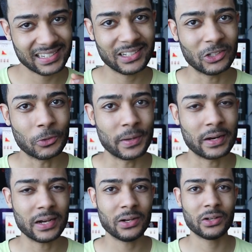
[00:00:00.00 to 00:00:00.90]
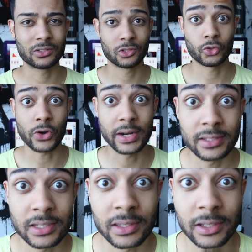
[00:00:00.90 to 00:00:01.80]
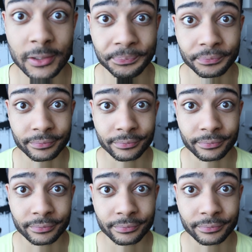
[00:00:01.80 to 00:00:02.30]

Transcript: a little bit. I looked straight into the